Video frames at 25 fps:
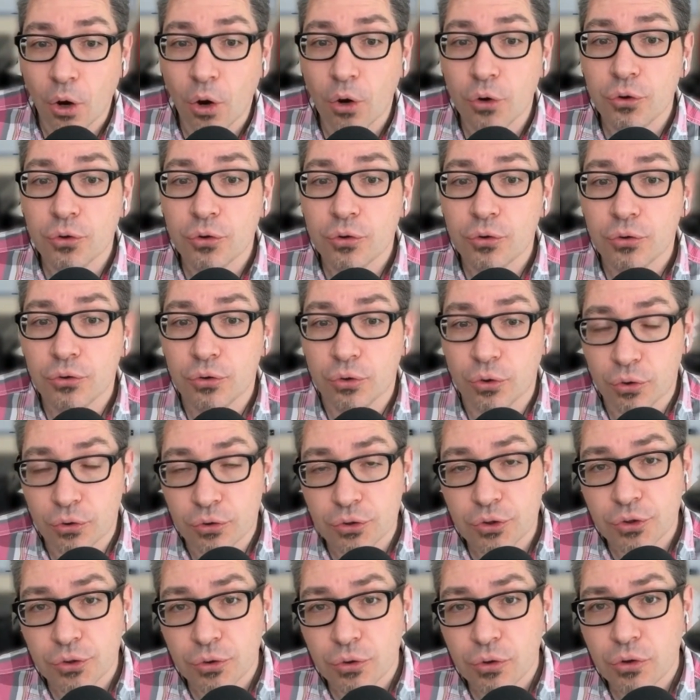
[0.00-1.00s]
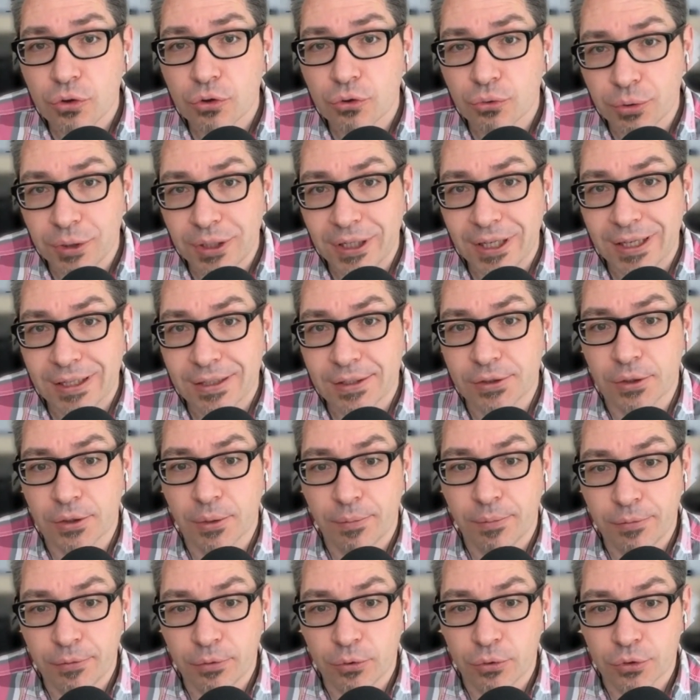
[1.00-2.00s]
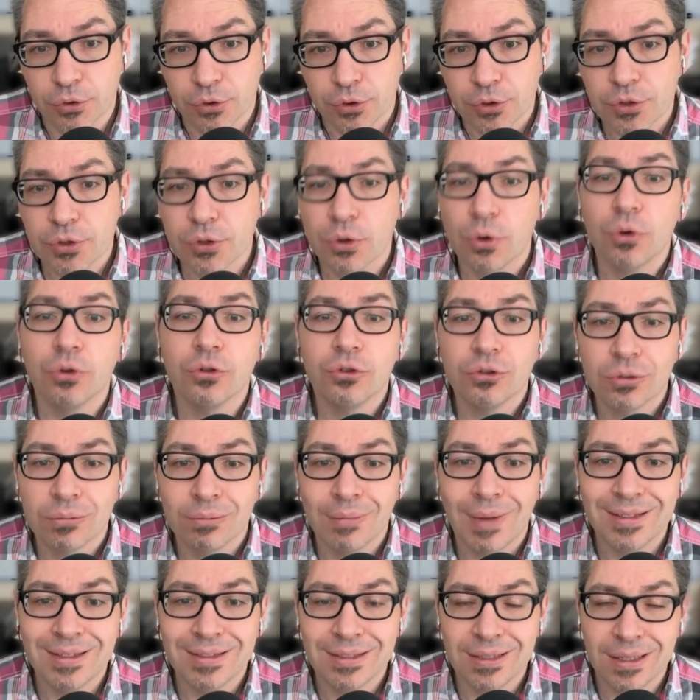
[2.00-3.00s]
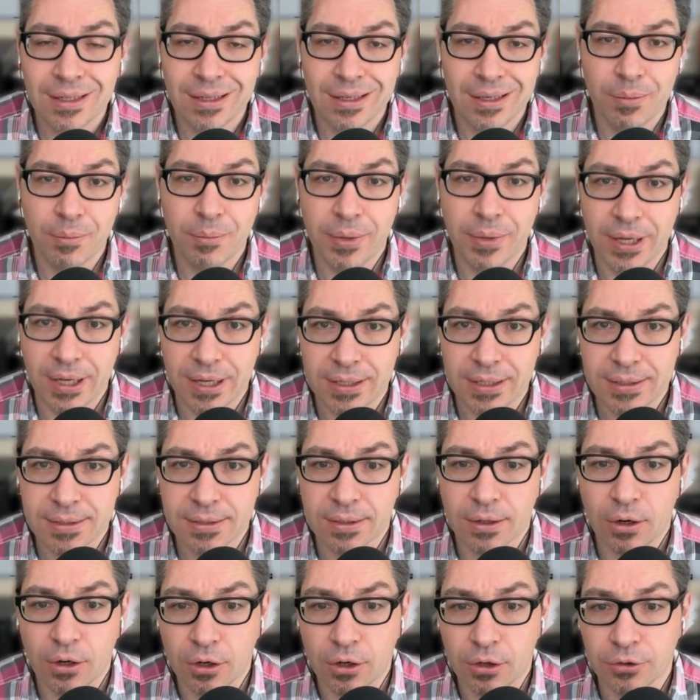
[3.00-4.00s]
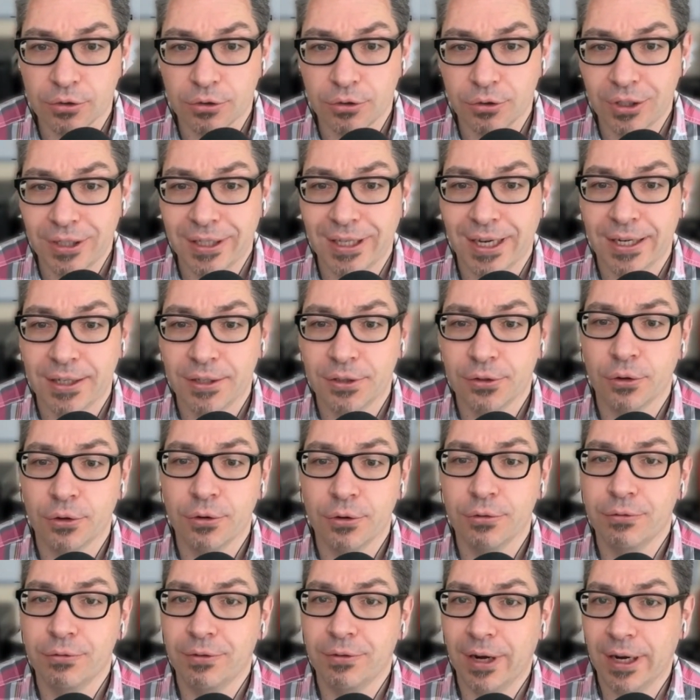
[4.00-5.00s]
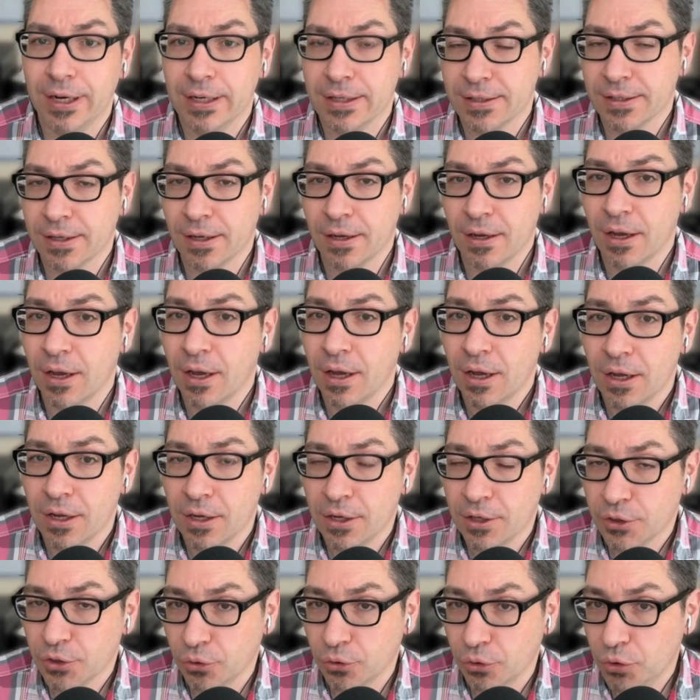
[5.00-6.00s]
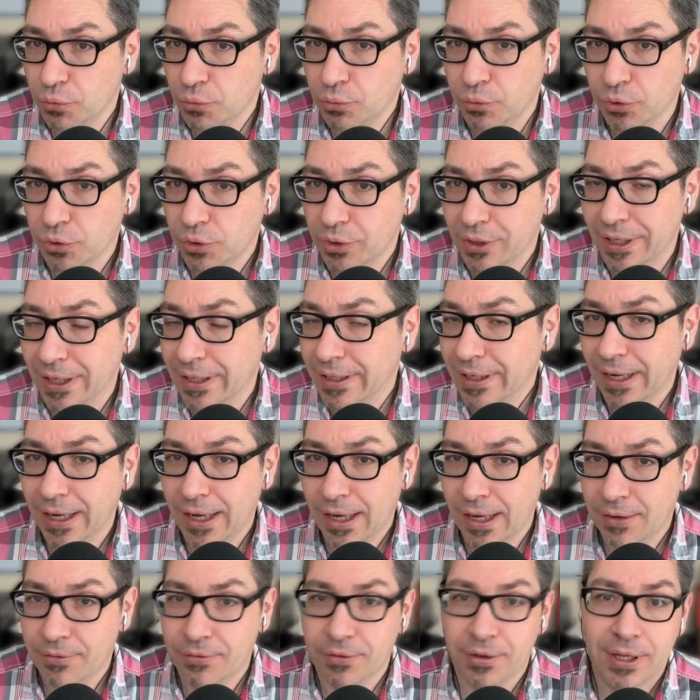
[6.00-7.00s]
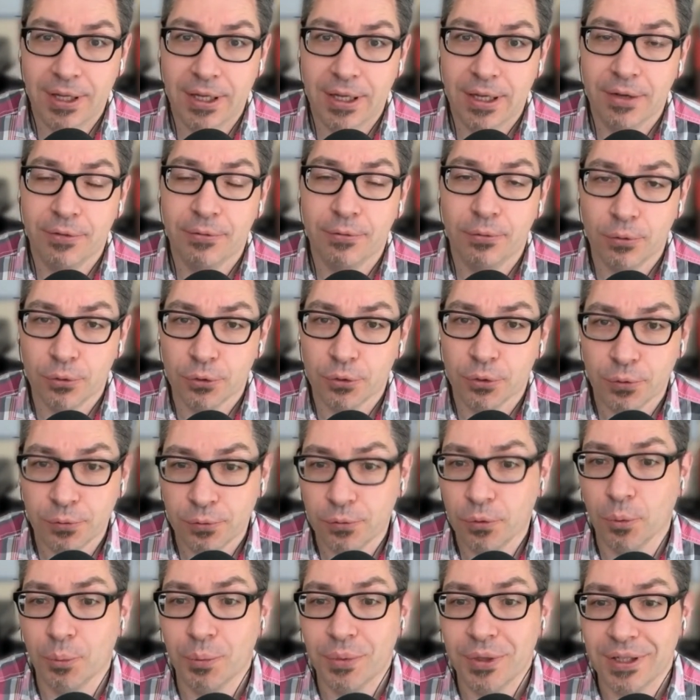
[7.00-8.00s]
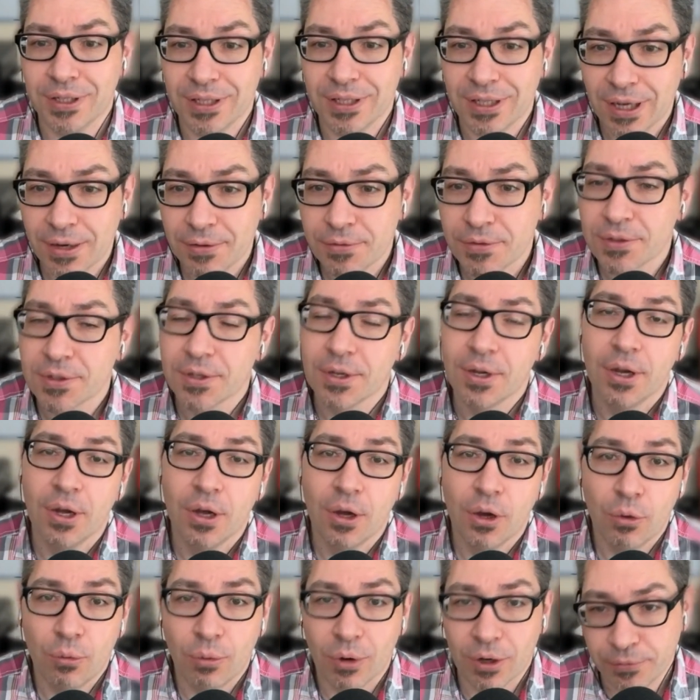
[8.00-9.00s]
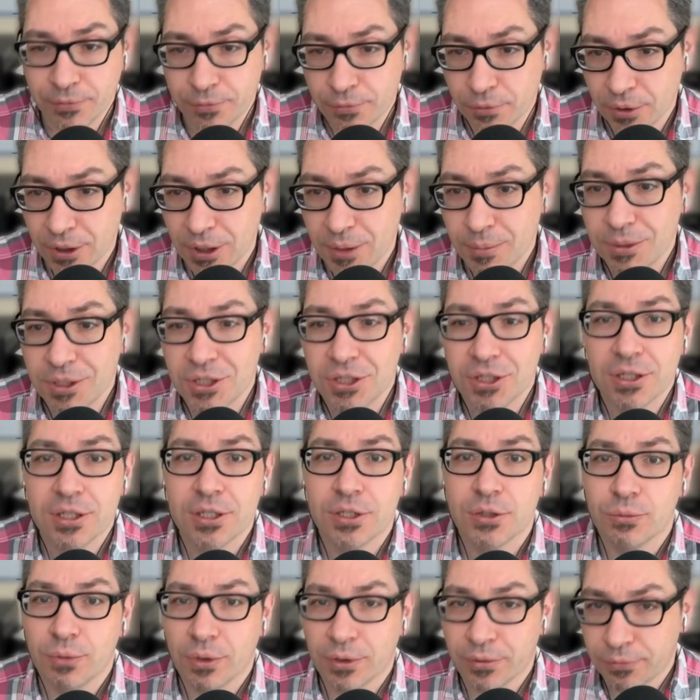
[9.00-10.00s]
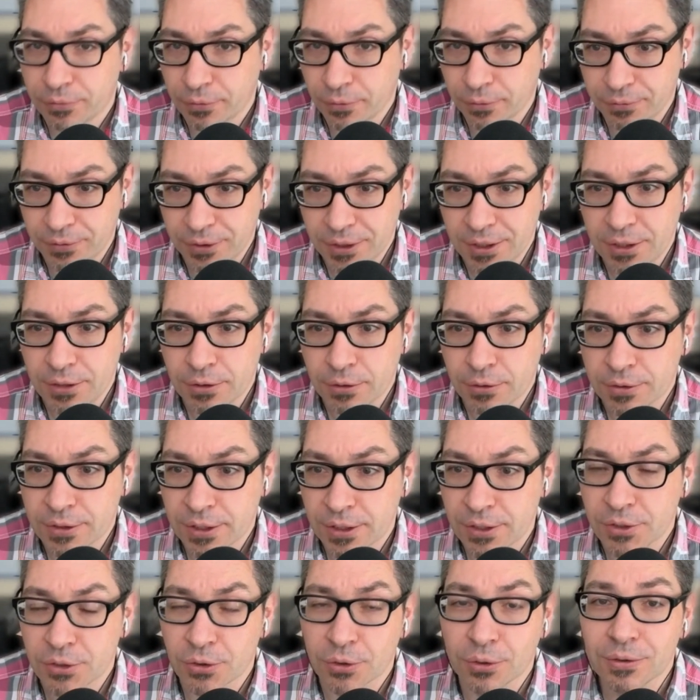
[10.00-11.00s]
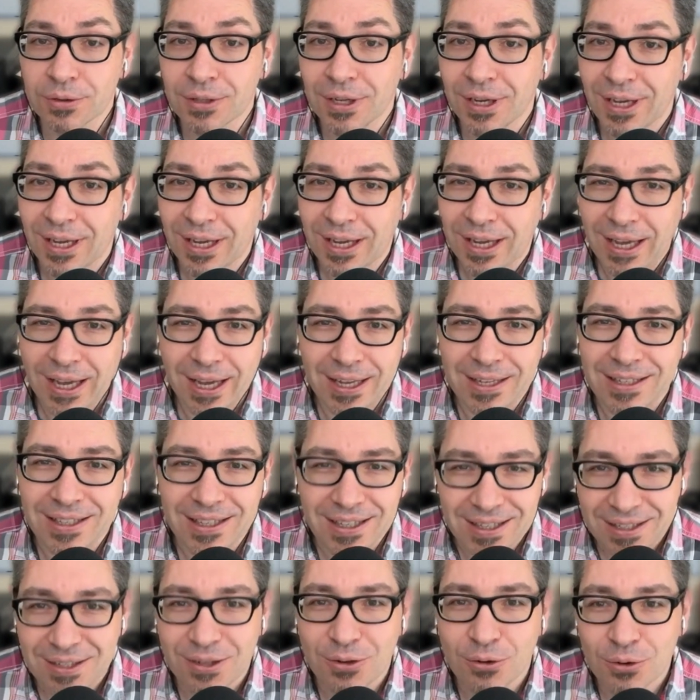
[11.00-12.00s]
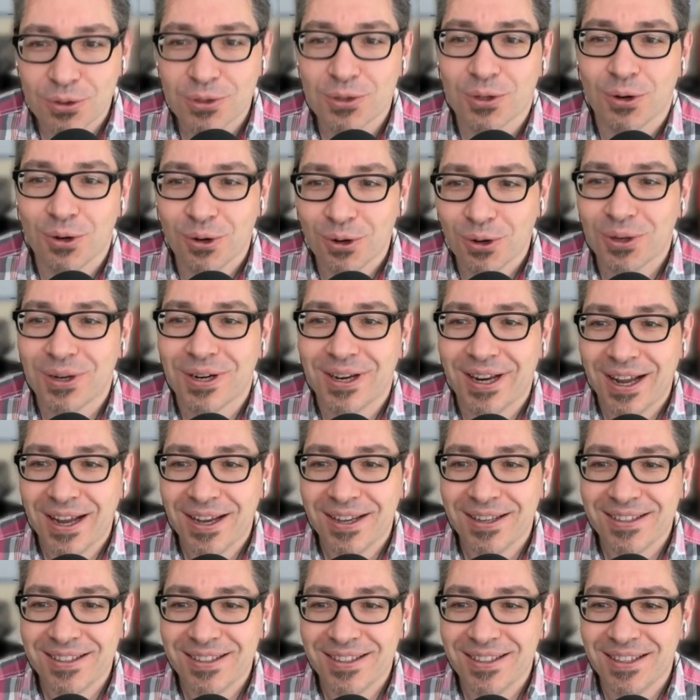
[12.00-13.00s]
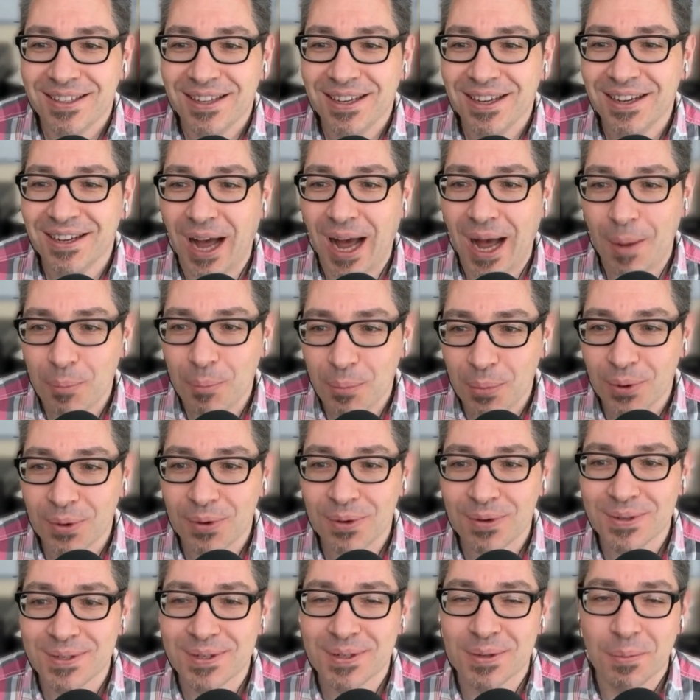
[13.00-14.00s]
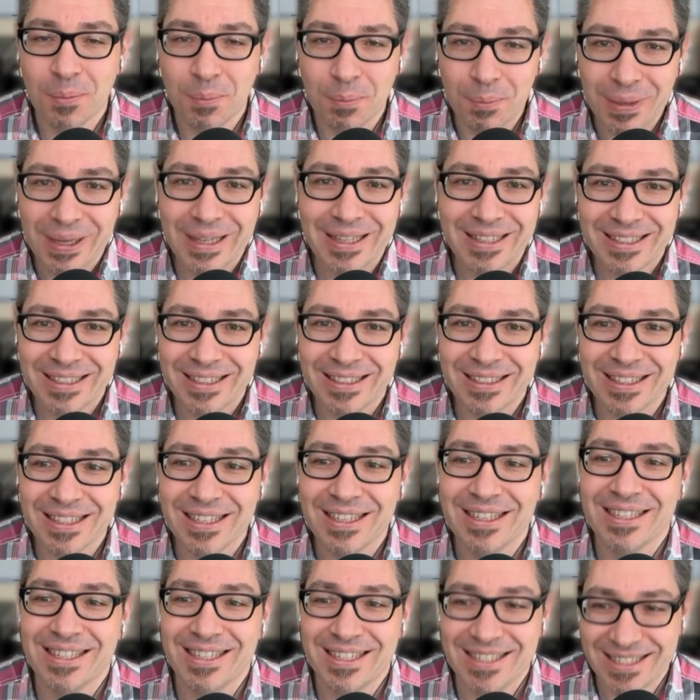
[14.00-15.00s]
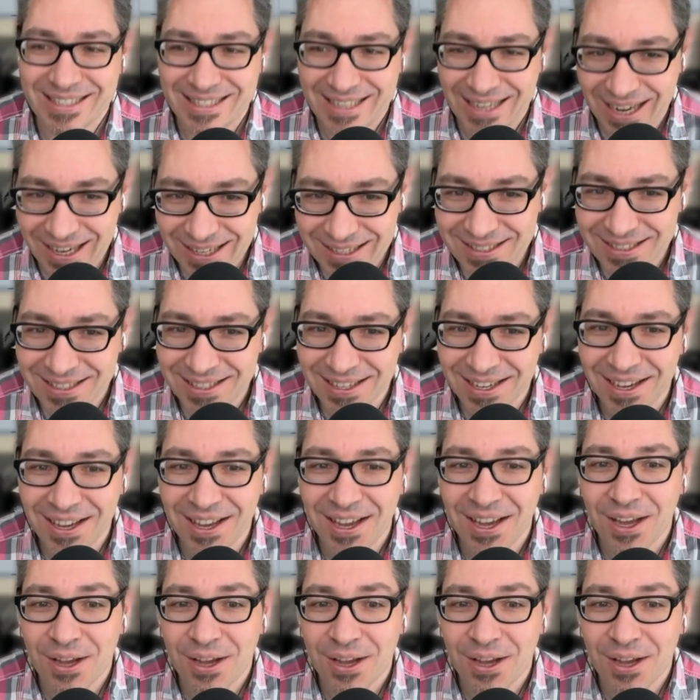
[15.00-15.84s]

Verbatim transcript: or you could also create subfolders automatically based on the kind of files. So you would then have a folder for PDFs, one for images, one for videos and so on. And it looks a lot like the Apple's built-in stacks